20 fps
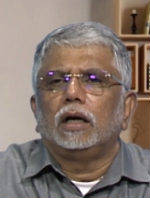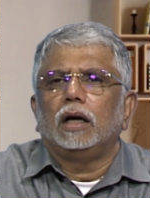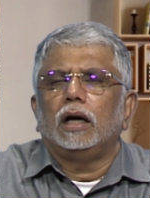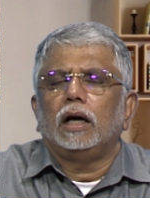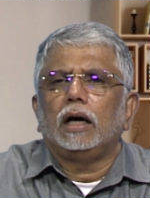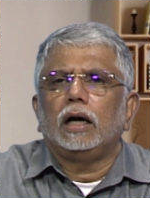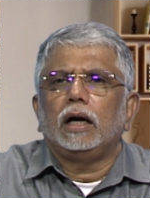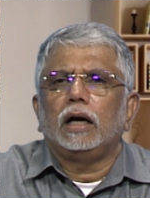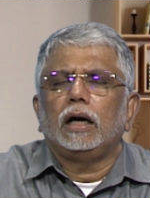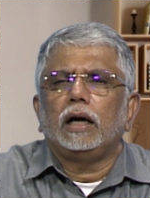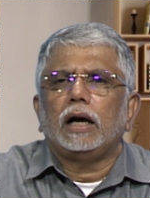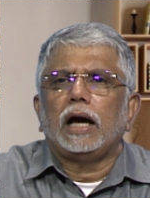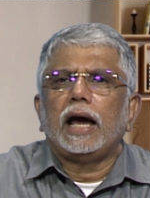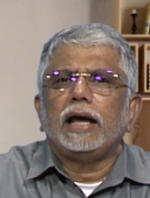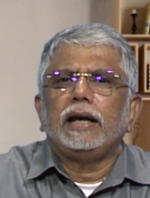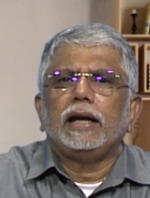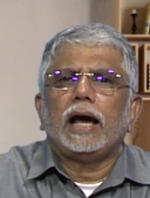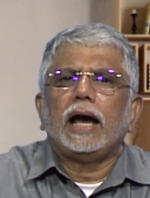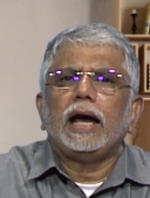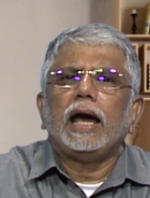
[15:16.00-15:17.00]
Uh,
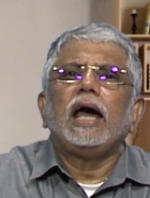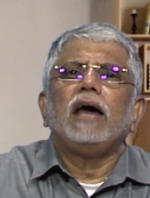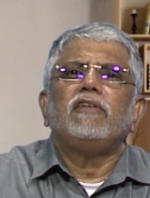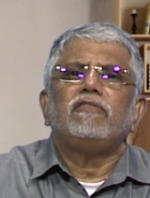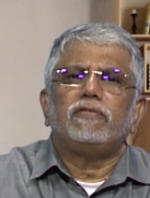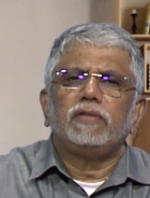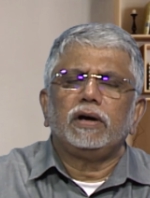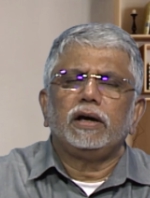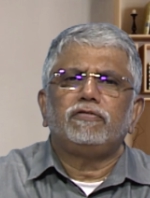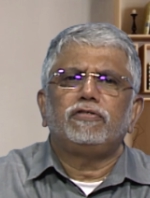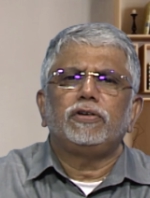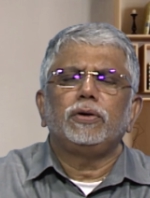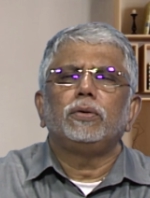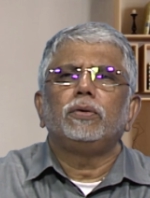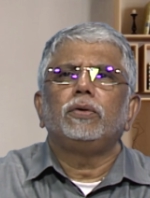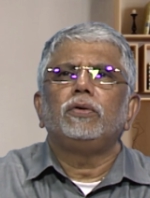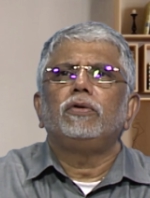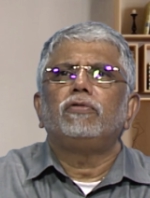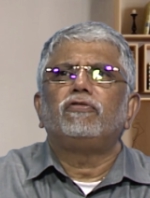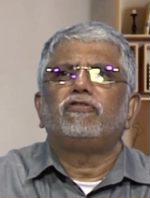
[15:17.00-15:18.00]
and I have a
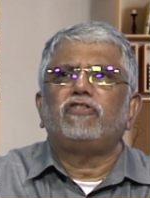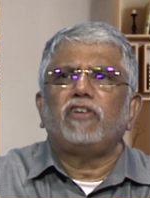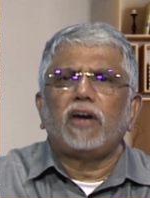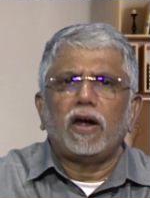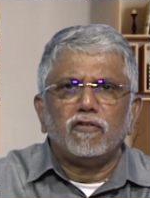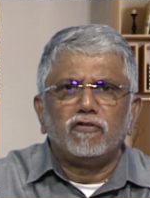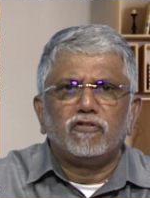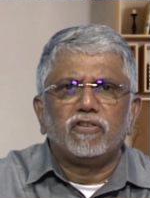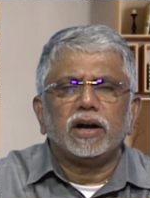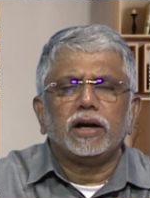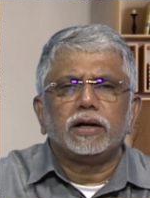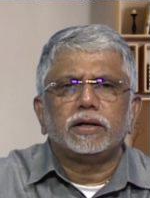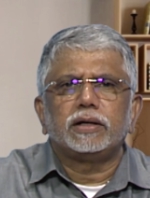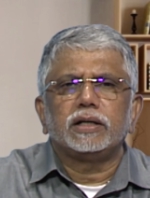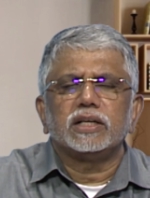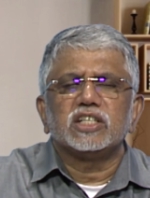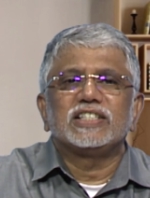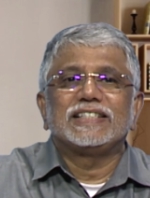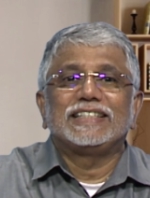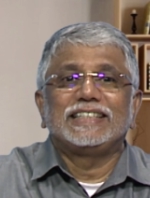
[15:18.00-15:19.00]
few favorite
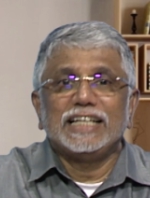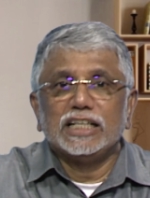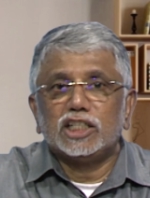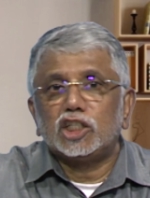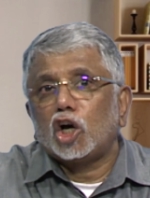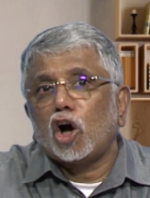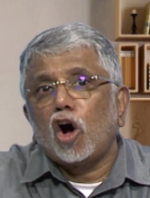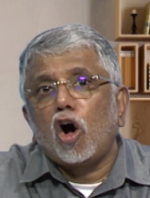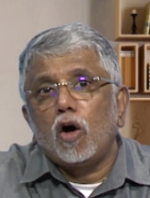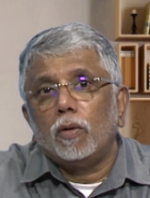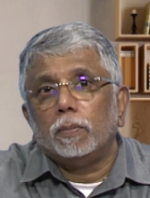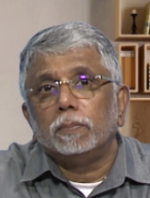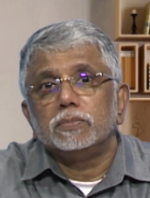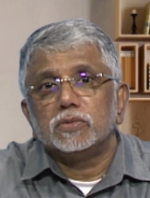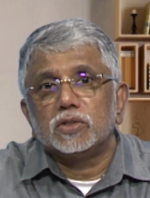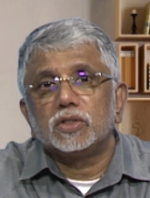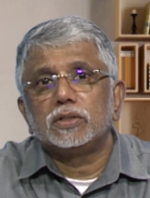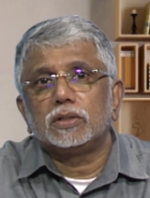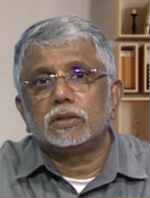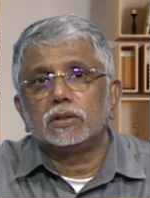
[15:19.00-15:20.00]

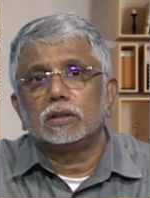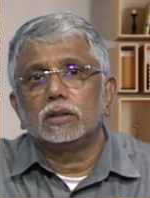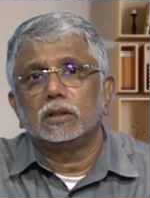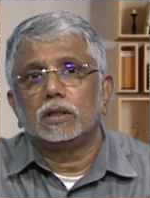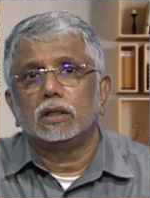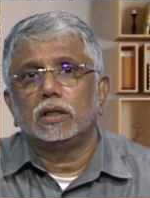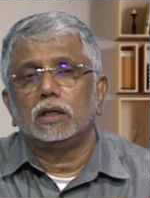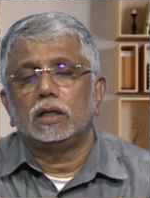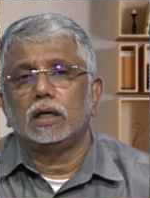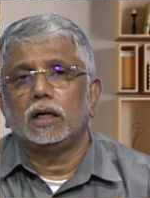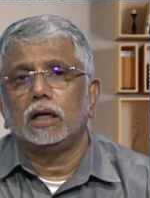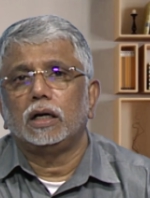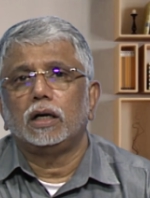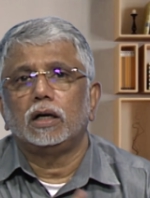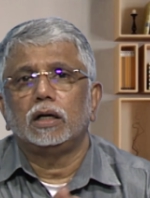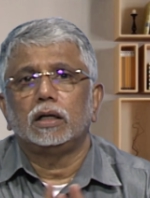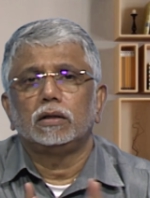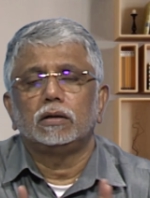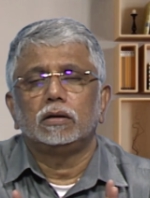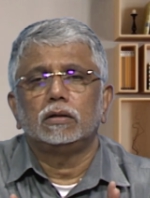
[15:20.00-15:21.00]
sitcoms, uh,
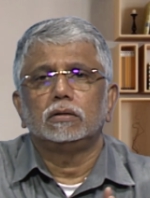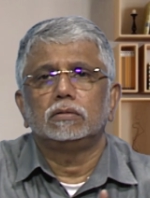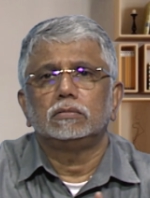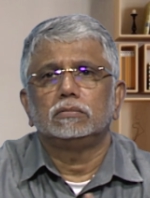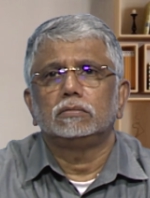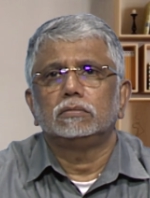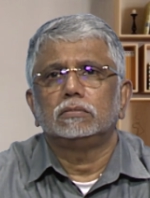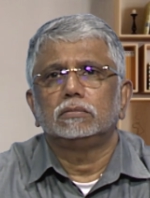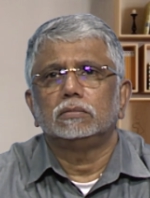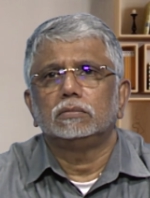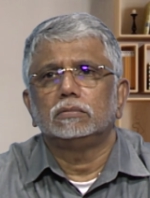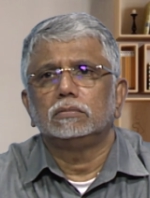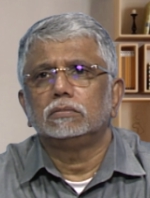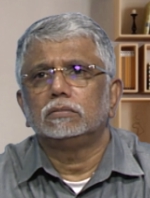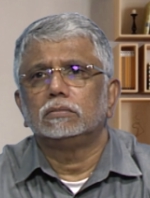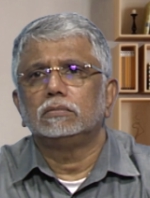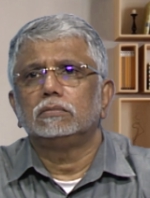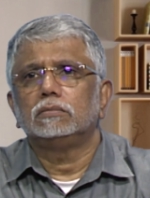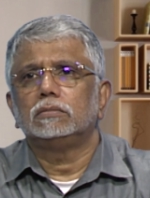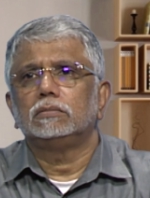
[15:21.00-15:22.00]

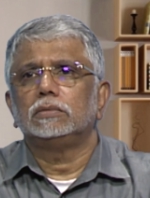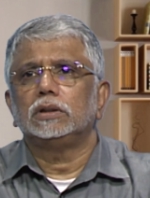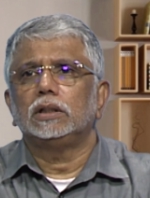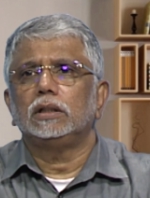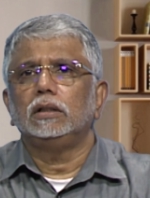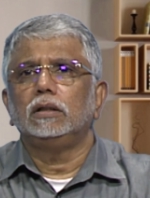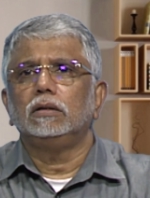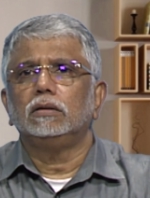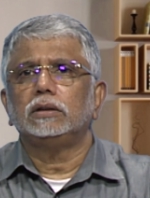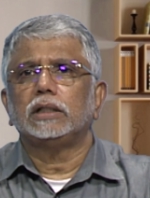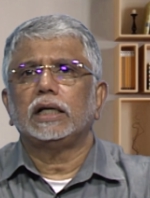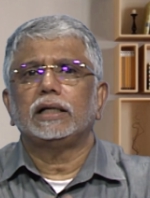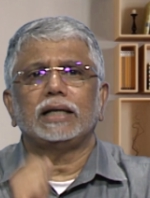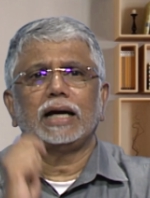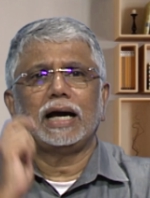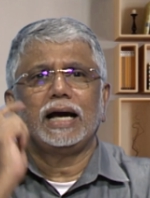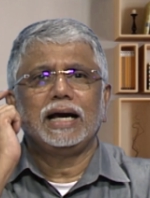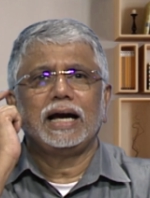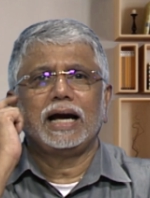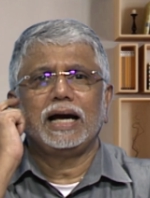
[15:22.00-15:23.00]
you know, that
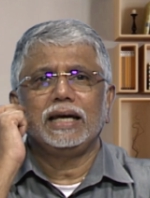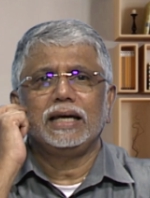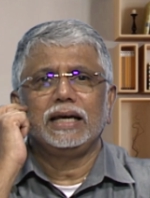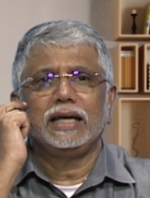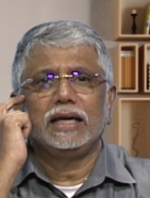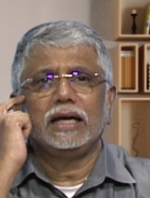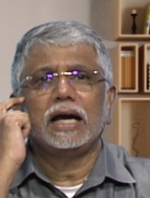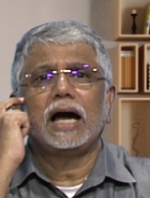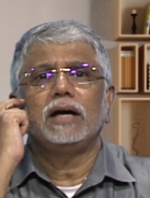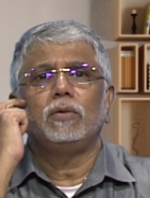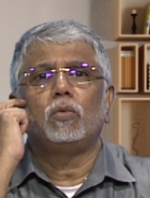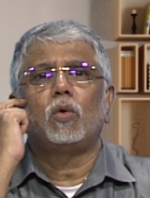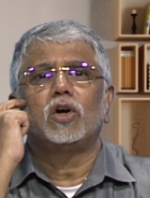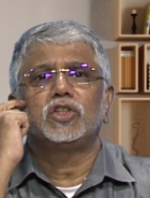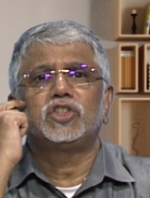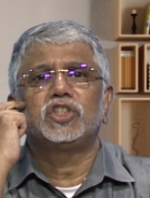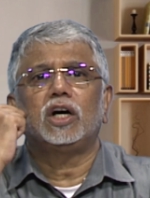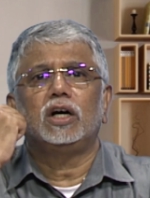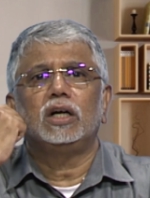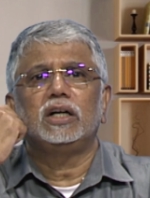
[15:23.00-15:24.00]
I, I, I
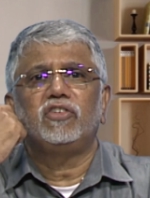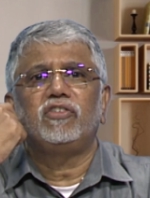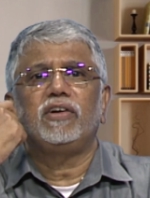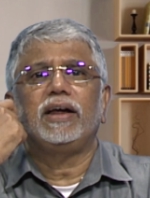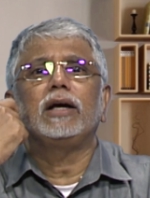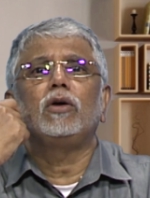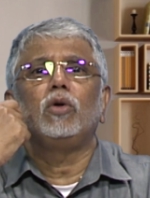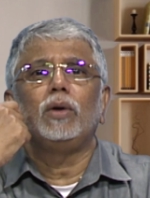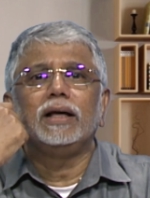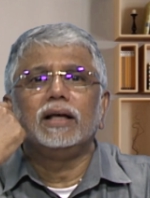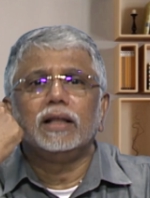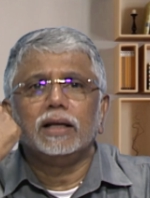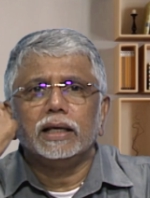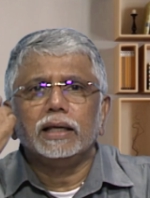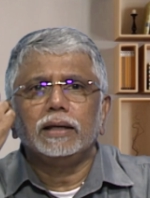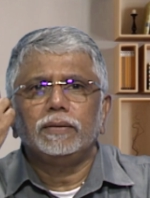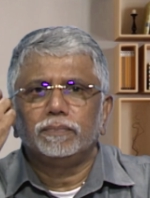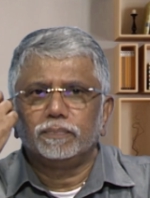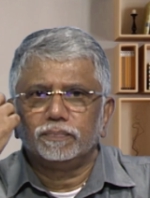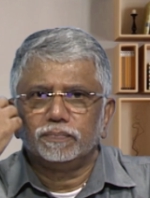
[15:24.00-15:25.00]
watch regularly,
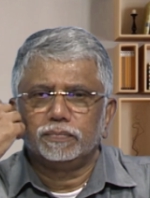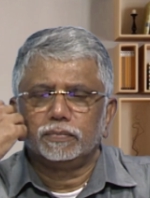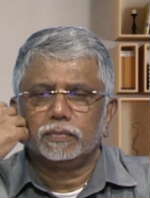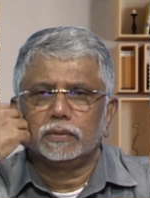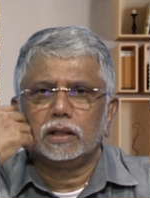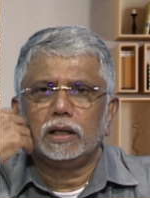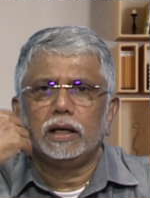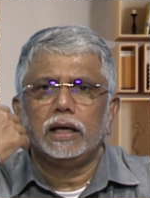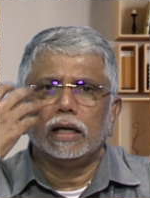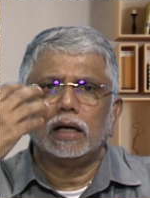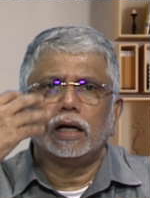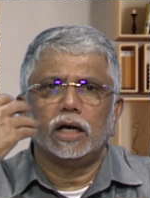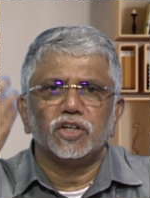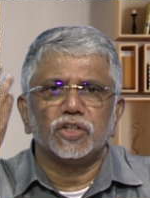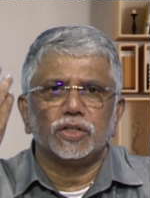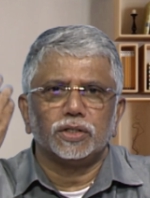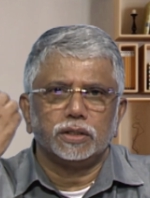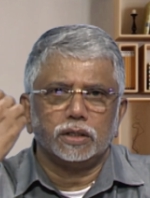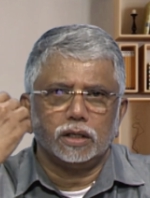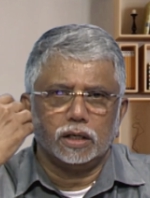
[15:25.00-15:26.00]

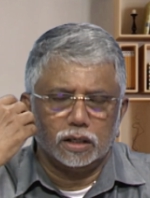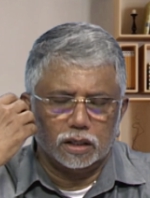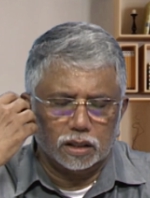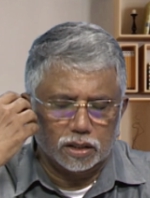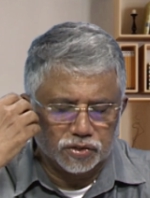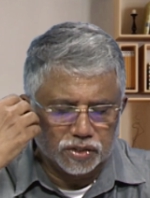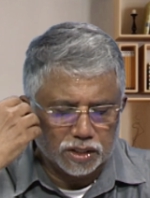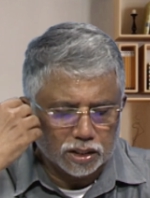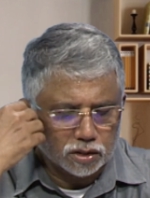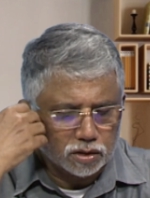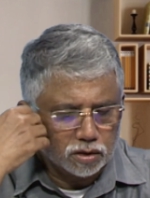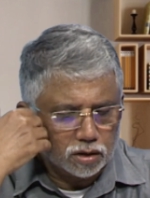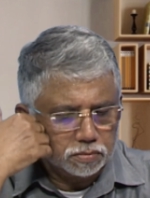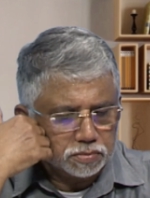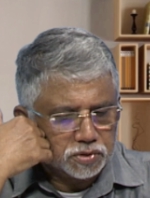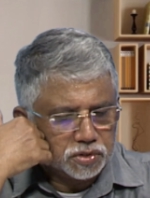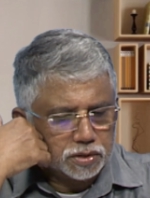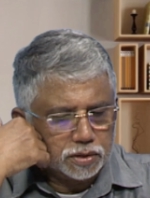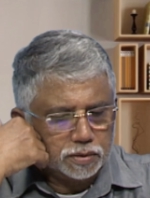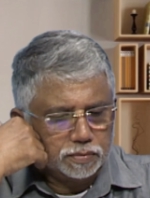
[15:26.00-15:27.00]
English uh,
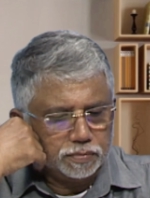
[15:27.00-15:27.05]
sitcoms.